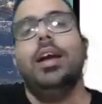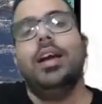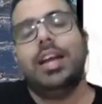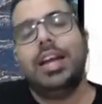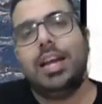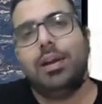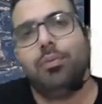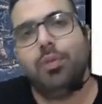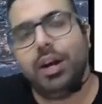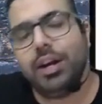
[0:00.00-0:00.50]

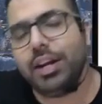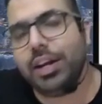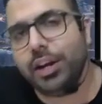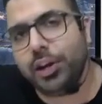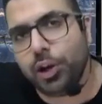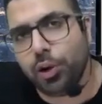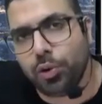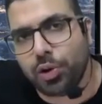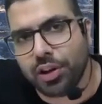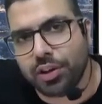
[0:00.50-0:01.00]
inverted
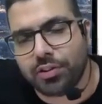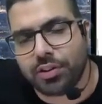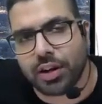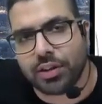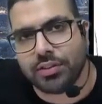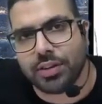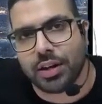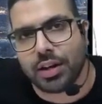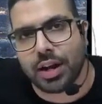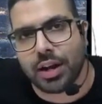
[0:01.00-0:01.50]
duty
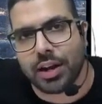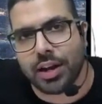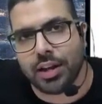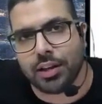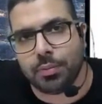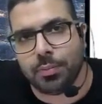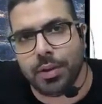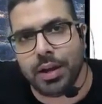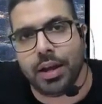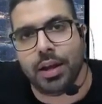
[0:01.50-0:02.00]
structure ka case
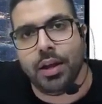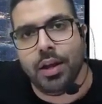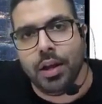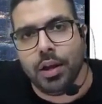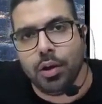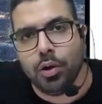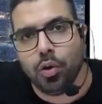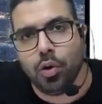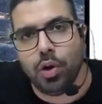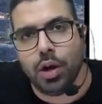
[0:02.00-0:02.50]
may
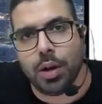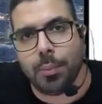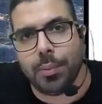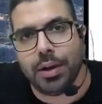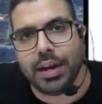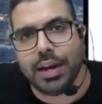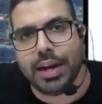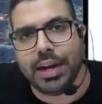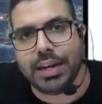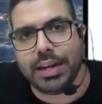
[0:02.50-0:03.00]
rule number
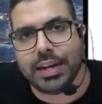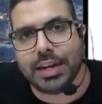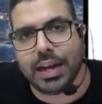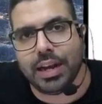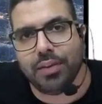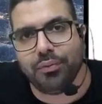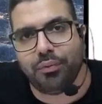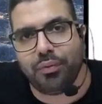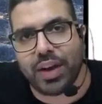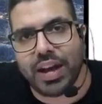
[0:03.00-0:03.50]

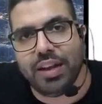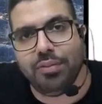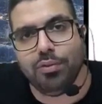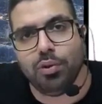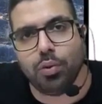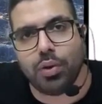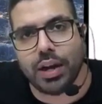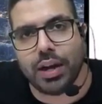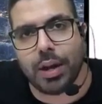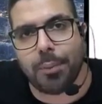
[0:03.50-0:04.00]
89.5 you
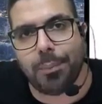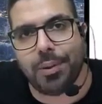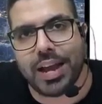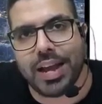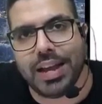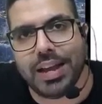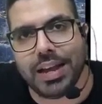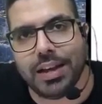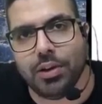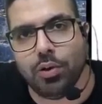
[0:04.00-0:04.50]
can apply
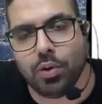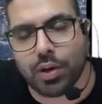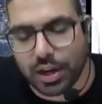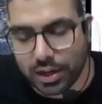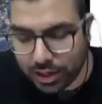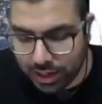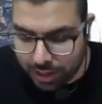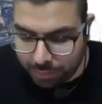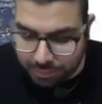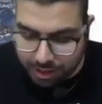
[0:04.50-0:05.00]
and you can
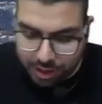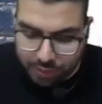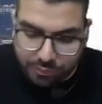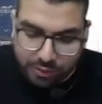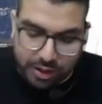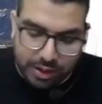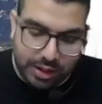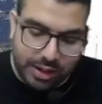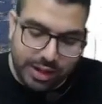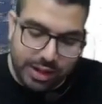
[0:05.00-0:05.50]
claim a
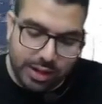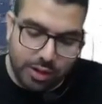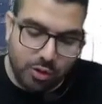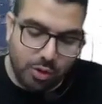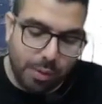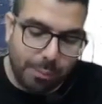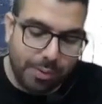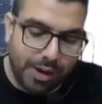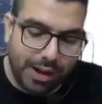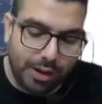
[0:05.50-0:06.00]
refund. Here you
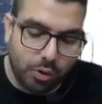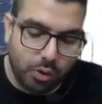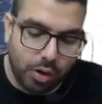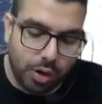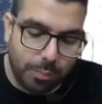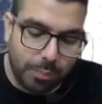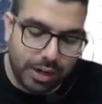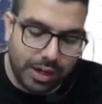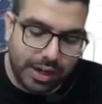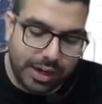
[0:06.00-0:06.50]
apply rule
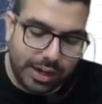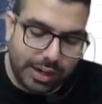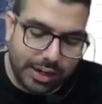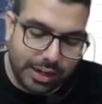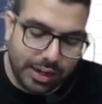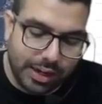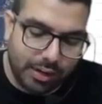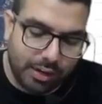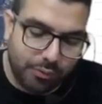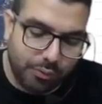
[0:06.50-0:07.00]
number
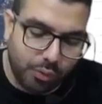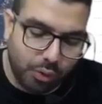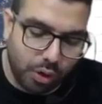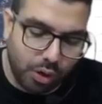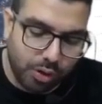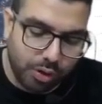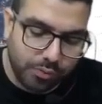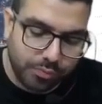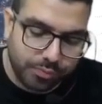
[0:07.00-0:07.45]
89.4.